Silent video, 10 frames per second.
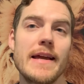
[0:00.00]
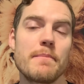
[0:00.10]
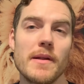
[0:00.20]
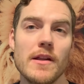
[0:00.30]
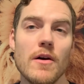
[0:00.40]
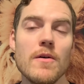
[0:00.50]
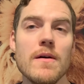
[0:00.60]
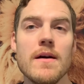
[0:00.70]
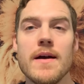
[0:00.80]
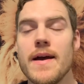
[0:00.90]
below.
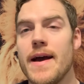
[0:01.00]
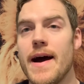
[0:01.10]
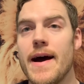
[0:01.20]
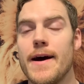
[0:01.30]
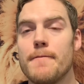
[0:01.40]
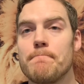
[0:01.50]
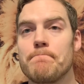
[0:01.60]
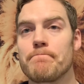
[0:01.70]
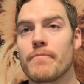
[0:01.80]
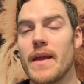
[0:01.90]

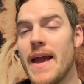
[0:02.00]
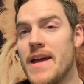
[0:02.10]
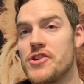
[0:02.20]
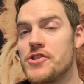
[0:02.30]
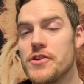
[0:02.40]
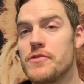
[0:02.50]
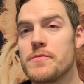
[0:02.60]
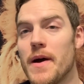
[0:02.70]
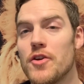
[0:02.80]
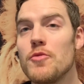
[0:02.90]
And just use
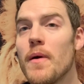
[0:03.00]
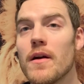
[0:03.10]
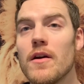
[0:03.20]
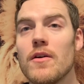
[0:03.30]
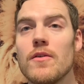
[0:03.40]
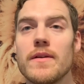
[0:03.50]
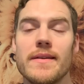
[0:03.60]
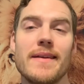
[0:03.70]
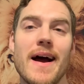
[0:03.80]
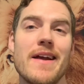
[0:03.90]
my coupon code
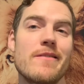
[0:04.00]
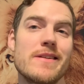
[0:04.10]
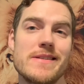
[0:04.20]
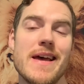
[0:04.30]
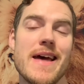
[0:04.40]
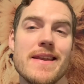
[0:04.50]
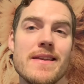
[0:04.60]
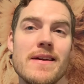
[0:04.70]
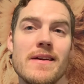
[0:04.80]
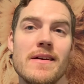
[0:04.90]
Tyron10.
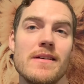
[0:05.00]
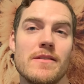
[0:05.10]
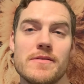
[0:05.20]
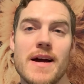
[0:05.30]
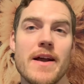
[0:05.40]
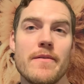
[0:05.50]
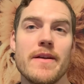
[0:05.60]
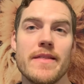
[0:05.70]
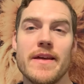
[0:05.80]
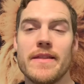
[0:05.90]
So Tyron
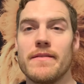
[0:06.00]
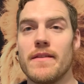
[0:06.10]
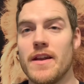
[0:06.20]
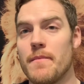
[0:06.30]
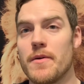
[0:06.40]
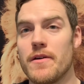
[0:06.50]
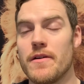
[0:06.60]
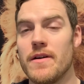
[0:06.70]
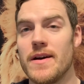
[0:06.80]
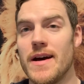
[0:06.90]
and then the
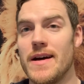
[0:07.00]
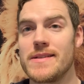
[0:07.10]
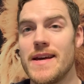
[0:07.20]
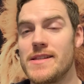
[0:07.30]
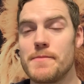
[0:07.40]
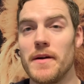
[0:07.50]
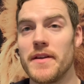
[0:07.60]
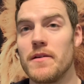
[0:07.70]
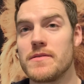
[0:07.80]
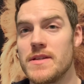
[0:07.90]
number 10 spelled
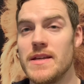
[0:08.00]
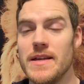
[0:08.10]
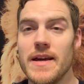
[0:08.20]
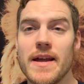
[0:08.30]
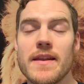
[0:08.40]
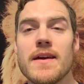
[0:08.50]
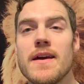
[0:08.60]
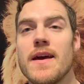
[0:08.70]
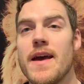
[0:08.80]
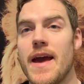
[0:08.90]
out, T-E-N.
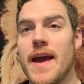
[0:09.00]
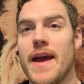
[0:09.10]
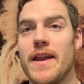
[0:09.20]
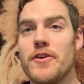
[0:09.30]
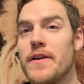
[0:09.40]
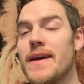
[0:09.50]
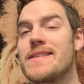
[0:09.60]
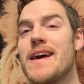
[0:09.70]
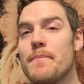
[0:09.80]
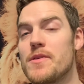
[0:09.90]
And you can get
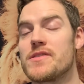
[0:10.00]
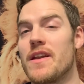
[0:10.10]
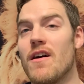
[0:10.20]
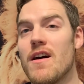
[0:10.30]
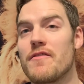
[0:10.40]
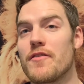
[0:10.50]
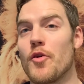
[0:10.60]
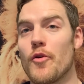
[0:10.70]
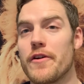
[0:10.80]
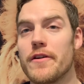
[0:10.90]
10% off your
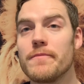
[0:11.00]
order.